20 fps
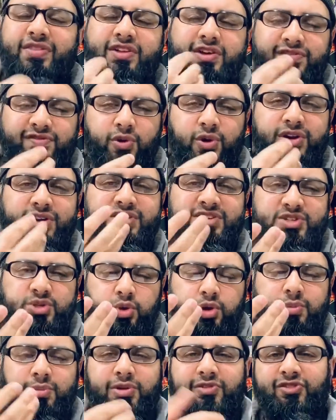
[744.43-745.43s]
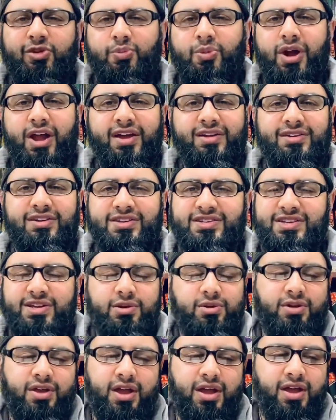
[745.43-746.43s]
Therefore, it is suitable for practice.
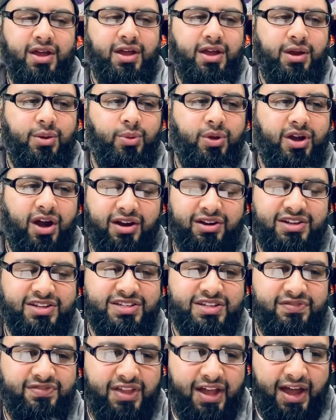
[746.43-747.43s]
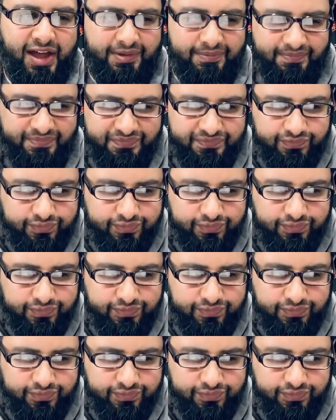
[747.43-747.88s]
And regardless of that,